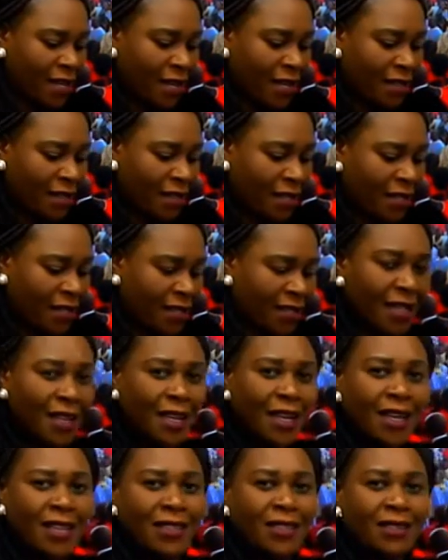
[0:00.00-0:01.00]
ethics.
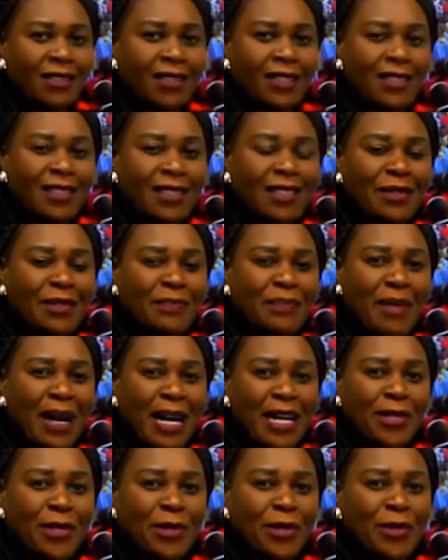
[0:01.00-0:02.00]
So this is
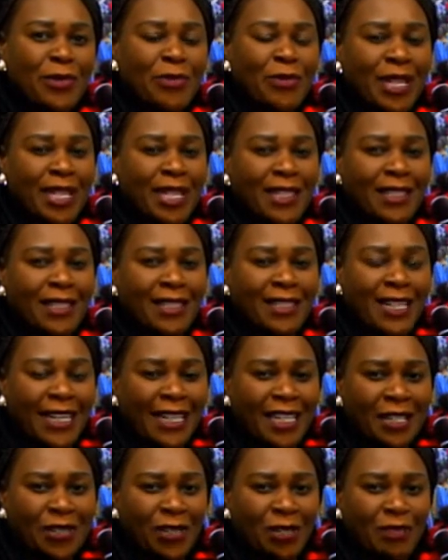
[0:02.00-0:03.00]
My School. We
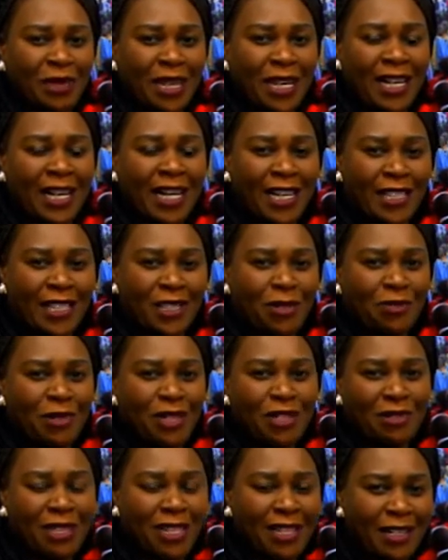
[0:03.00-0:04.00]
take a short break. As
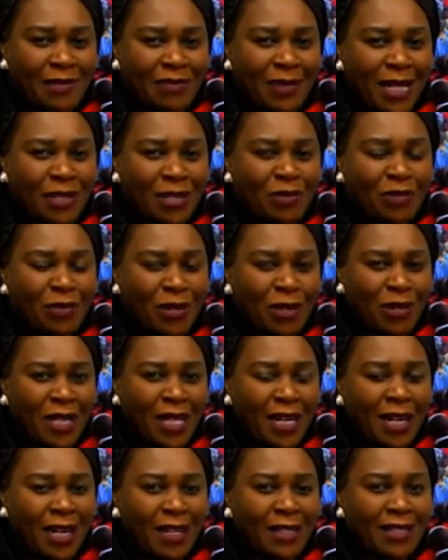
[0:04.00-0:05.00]
we return back, we'll be
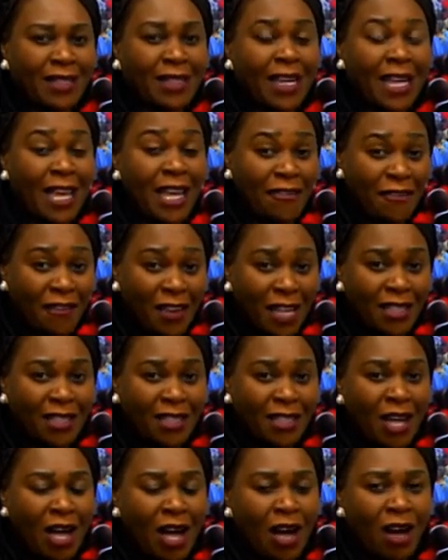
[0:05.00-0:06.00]
looking at the
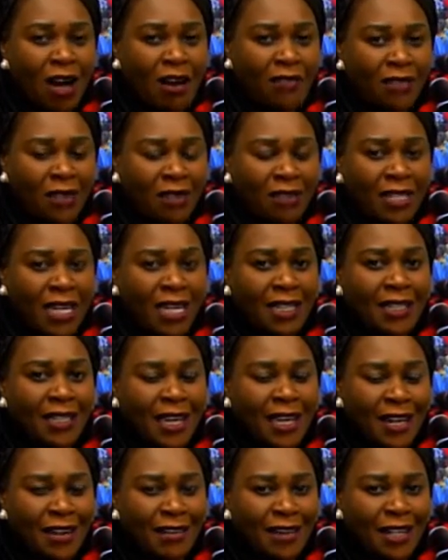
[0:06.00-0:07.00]
effects of not
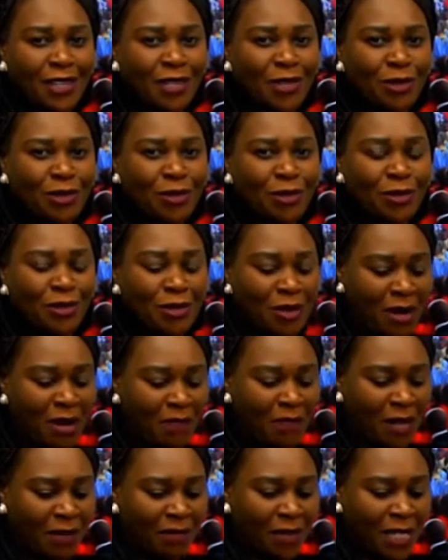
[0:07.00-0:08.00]
adhering to
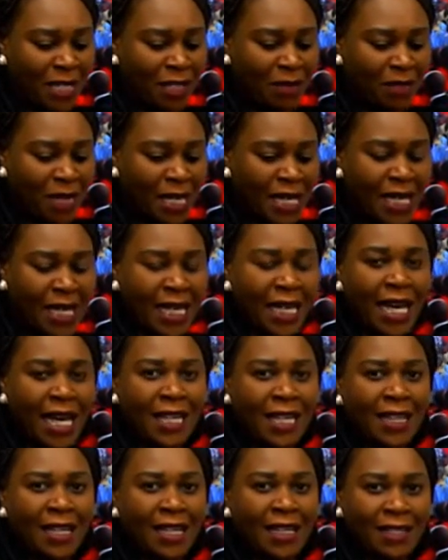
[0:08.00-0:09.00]
public speaking
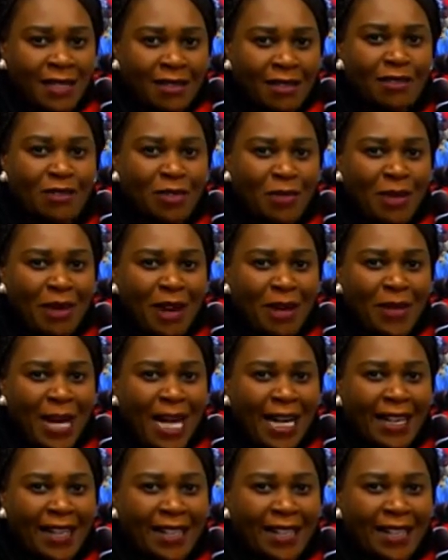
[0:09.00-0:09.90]
ethics. We'll be right back.